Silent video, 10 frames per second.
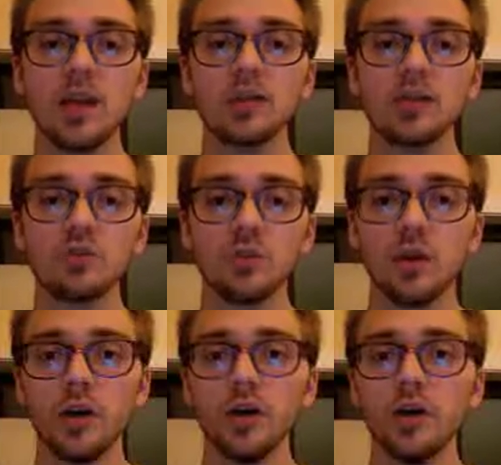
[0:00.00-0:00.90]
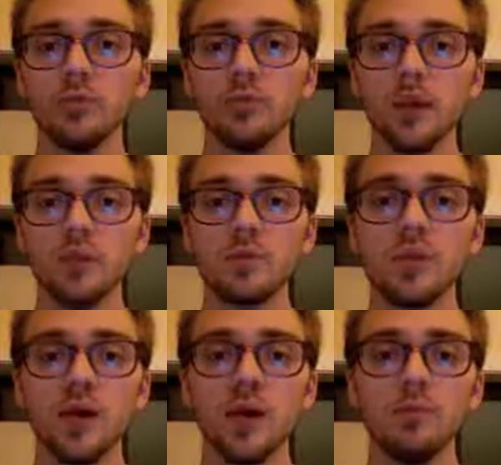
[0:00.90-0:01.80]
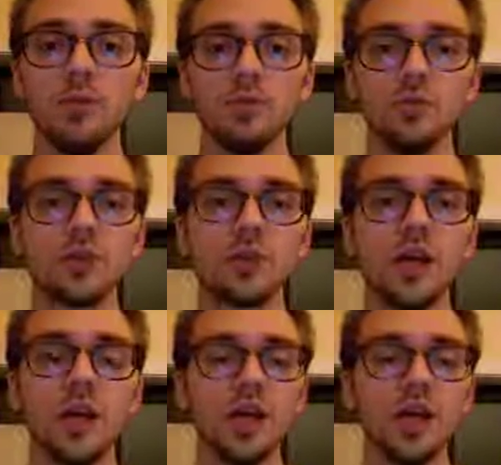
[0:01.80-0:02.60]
destroyed, raped, abused,